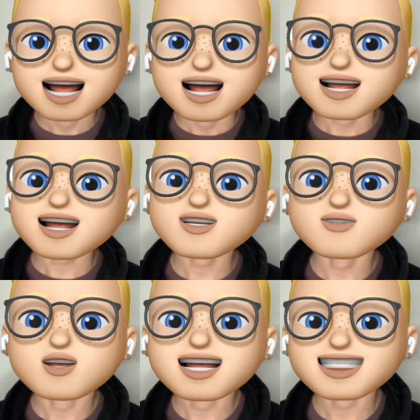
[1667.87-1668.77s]
Thank you
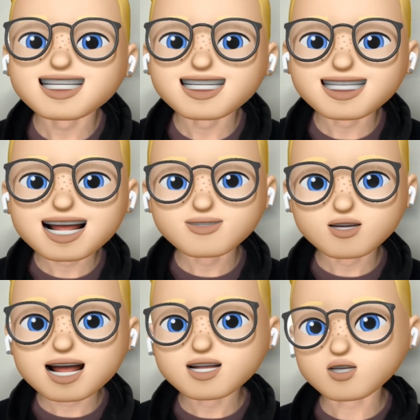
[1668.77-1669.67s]
for listening to Dan
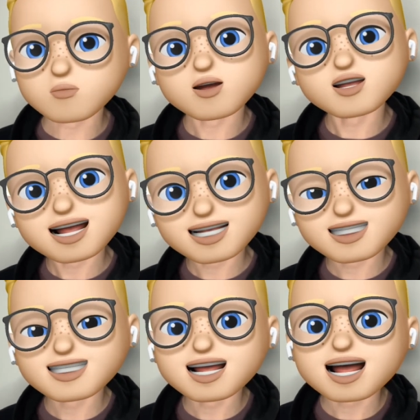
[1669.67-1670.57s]
Ryland's
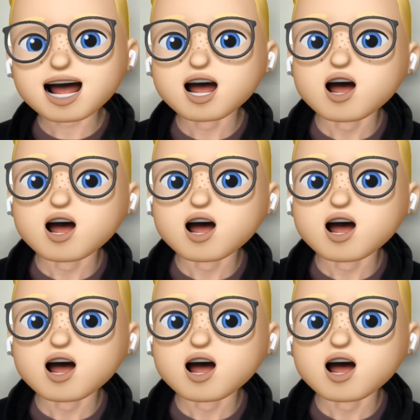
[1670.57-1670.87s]
podcast today.